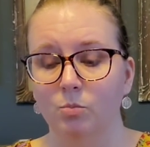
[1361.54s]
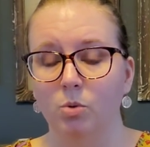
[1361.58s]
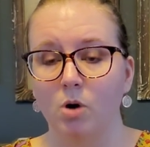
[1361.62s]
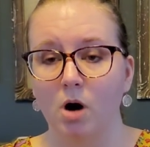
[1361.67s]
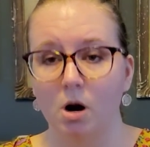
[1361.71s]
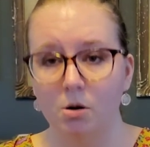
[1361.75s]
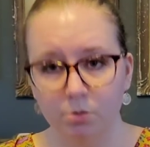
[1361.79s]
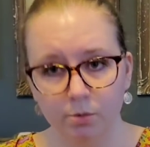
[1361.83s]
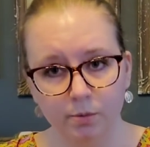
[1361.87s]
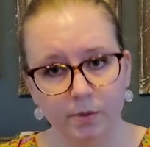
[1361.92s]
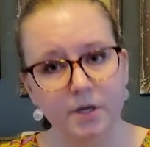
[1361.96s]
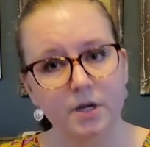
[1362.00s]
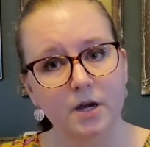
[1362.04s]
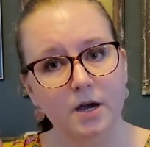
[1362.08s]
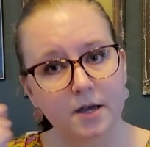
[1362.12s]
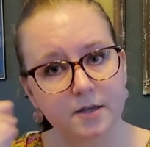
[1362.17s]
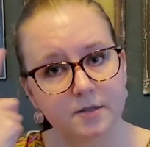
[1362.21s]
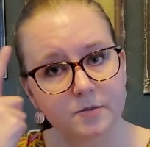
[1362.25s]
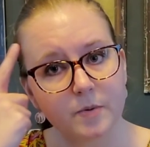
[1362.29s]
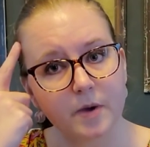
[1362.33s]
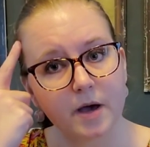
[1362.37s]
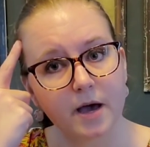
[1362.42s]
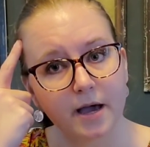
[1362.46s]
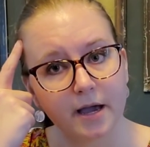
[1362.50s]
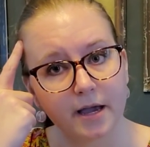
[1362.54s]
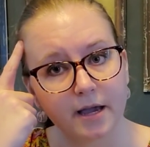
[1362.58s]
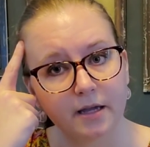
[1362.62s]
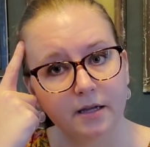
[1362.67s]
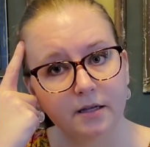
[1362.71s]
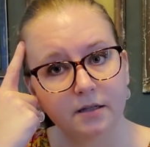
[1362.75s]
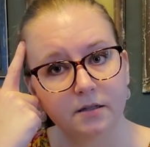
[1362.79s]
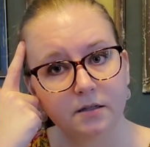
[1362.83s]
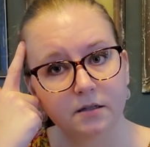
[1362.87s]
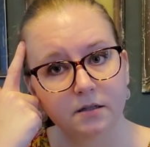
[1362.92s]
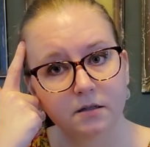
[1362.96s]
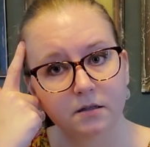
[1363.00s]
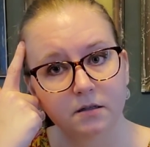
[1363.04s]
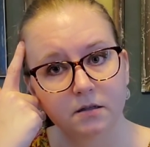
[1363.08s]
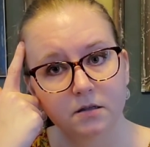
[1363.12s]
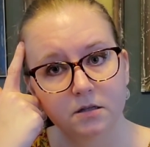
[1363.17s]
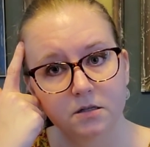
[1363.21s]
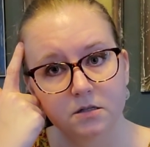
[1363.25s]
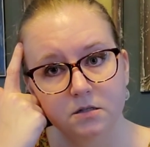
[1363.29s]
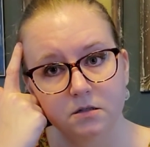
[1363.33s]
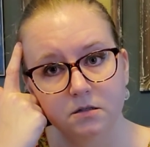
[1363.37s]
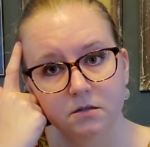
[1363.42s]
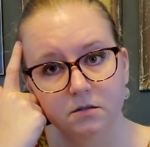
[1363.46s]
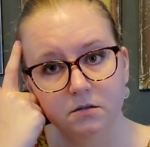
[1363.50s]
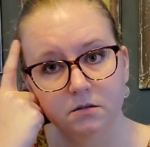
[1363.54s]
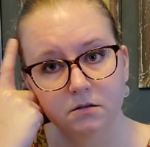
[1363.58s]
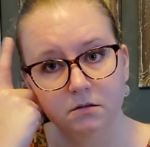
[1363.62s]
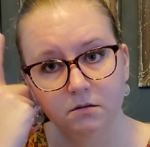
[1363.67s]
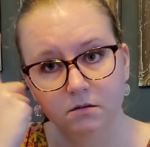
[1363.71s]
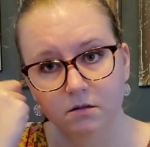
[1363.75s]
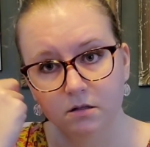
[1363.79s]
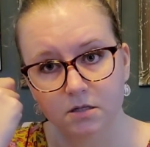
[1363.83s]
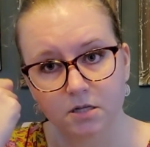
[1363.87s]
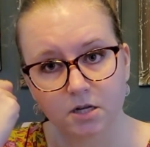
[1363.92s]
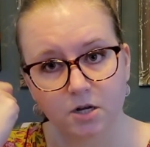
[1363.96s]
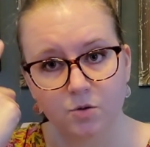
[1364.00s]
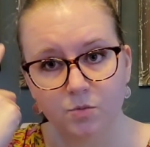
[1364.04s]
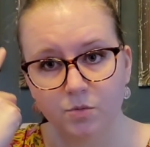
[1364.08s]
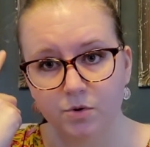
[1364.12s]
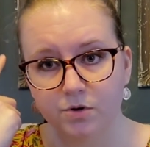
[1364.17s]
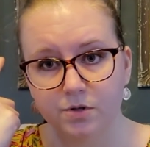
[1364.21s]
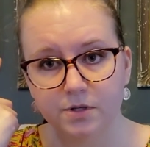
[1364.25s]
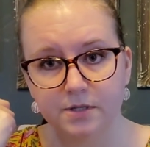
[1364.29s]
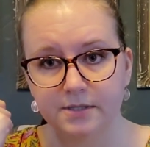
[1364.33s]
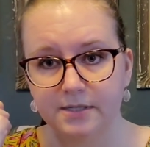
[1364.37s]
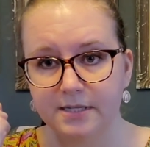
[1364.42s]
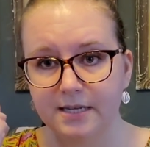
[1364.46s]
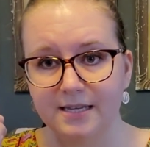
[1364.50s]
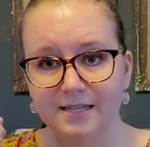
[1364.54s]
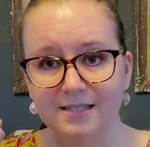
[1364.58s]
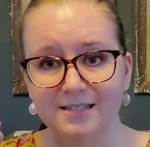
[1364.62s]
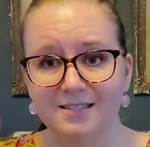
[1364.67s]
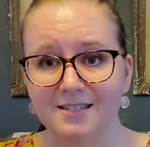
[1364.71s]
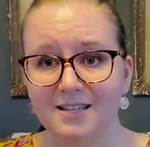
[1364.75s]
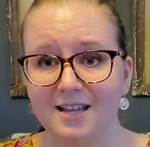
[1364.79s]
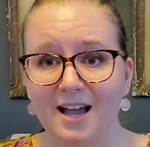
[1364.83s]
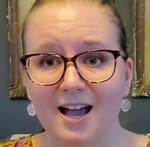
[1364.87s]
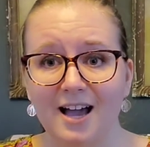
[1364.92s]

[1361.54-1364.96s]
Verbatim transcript: Probably caused by the, the tumor, the cyst.